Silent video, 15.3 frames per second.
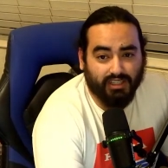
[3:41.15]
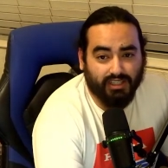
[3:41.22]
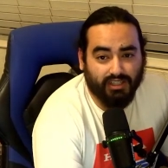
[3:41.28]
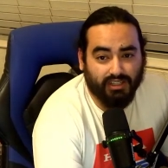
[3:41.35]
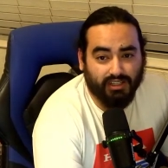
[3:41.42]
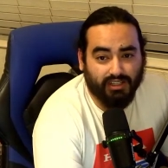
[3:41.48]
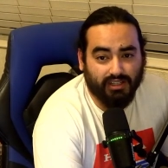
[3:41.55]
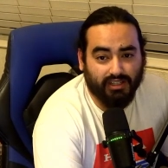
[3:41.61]

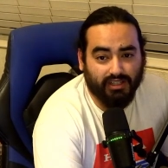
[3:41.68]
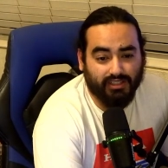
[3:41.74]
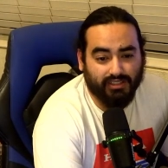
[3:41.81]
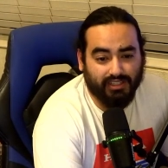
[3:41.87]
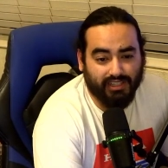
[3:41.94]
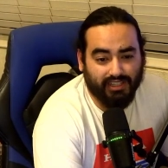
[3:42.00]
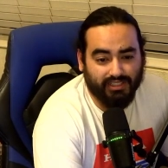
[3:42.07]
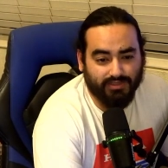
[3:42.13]
the
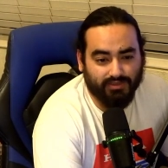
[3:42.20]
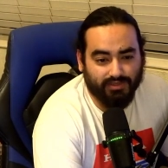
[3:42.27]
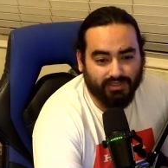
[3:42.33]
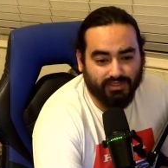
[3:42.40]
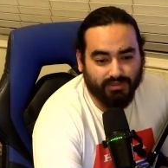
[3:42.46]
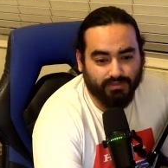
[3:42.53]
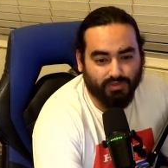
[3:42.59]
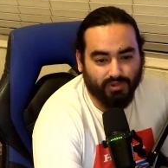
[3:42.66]
last one is
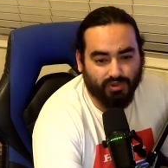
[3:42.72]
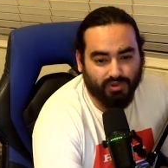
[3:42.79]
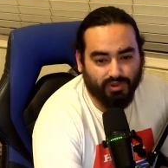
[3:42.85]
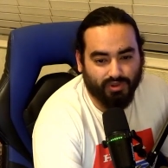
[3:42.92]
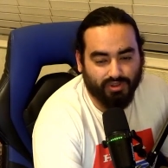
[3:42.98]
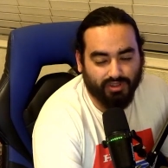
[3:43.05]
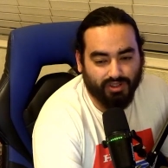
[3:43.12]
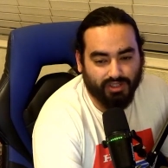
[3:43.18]

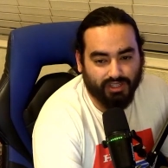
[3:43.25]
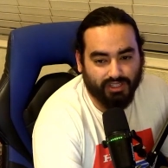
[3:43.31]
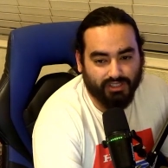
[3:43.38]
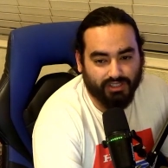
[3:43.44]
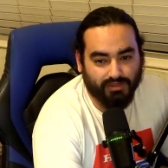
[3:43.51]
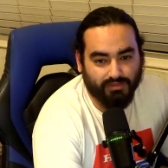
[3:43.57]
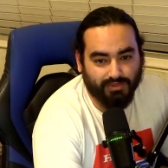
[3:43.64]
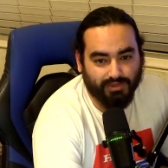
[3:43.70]
more
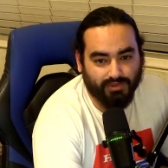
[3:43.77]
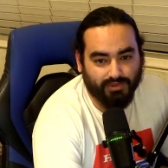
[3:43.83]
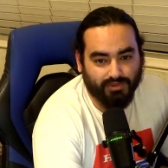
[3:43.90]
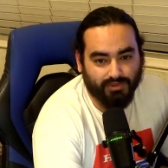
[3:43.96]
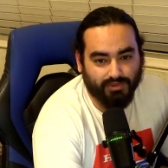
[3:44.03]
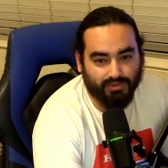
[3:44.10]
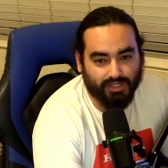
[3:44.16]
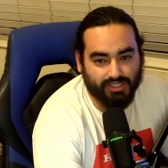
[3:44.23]
AEW
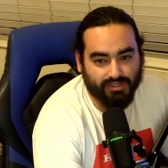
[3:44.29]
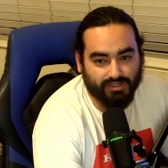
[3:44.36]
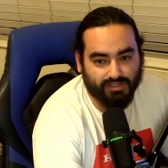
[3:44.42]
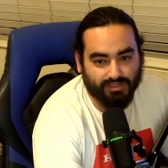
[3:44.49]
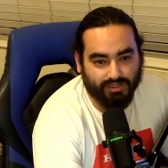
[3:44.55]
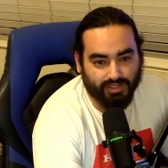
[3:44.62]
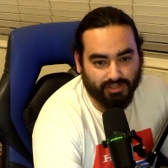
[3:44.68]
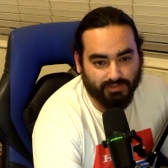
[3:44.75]
wrestlers
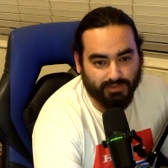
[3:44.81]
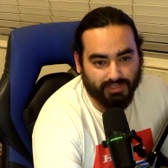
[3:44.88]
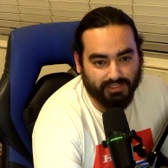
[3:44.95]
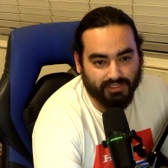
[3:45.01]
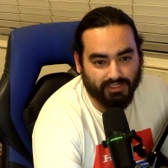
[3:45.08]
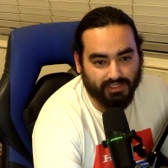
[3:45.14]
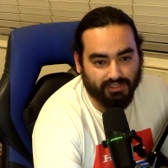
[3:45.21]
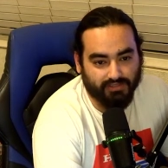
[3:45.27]
are expected to
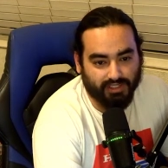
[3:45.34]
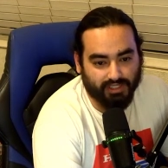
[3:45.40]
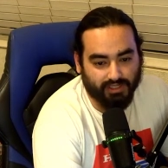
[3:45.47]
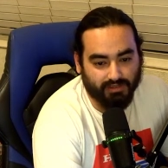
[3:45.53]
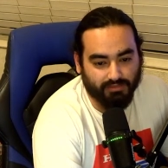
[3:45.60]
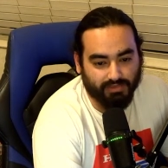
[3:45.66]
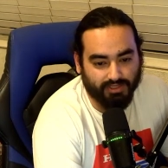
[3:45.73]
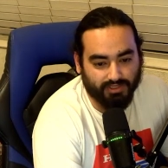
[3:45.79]
leave the
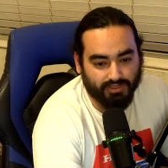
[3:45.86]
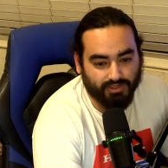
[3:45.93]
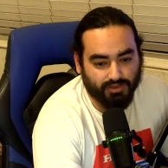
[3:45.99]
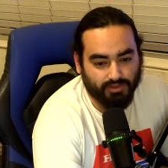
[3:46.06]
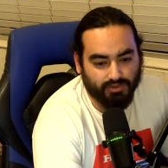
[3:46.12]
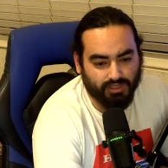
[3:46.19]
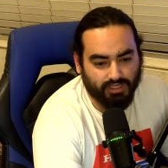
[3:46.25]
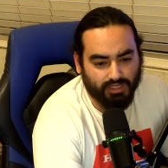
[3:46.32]
company
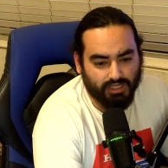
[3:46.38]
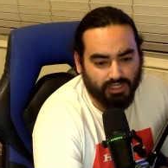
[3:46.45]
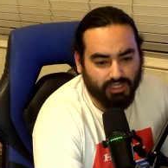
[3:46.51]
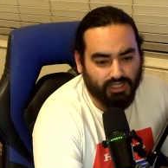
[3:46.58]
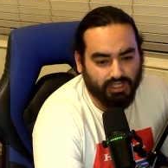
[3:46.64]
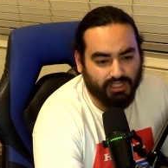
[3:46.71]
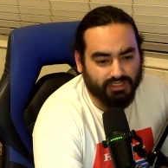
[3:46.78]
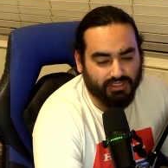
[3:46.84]
soon,
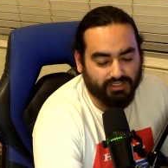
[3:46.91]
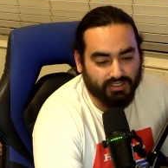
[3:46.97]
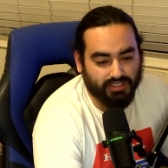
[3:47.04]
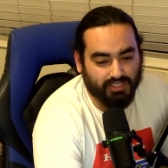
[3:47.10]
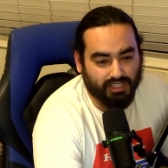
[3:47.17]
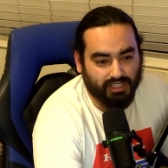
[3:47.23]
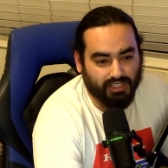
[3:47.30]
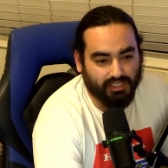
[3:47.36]
and this is
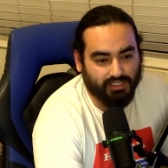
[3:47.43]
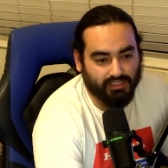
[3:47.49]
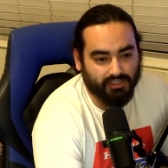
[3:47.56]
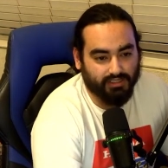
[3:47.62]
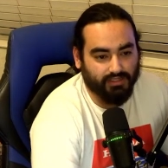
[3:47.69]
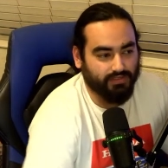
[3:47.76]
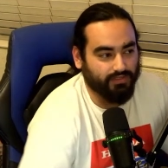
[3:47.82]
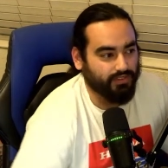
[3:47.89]
kind of the
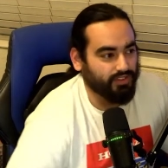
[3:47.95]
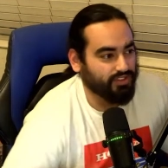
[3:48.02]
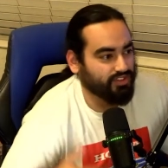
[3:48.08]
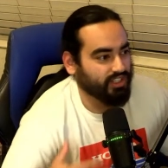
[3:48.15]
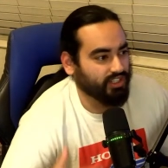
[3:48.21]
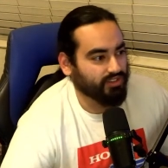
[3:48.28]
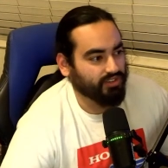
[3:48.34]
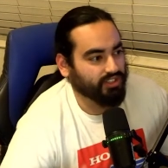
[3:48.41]
first
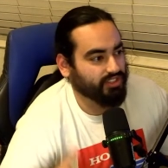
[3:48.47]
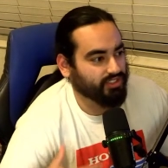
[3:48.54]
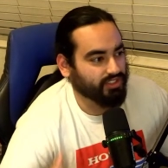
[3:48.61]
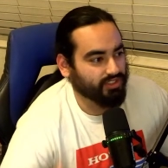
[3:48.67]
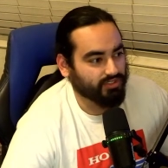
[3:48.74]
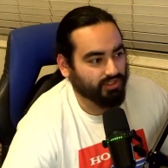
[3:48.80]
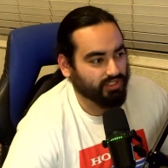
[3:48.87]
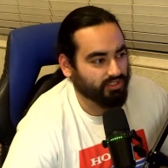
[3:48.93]
generation
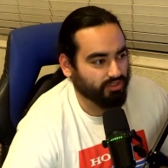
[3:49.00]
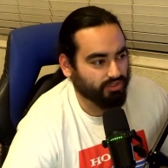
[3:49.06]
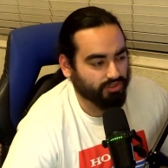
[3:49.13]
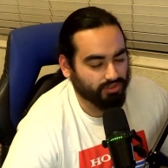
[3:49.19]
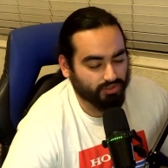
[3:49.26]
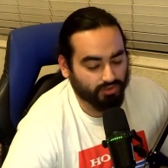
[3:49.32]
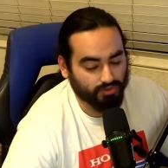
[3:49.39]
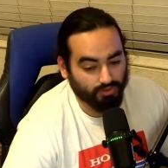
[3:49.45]
wrestlers
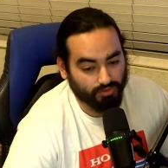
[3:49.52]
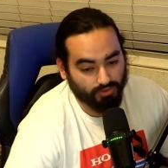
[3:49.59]
who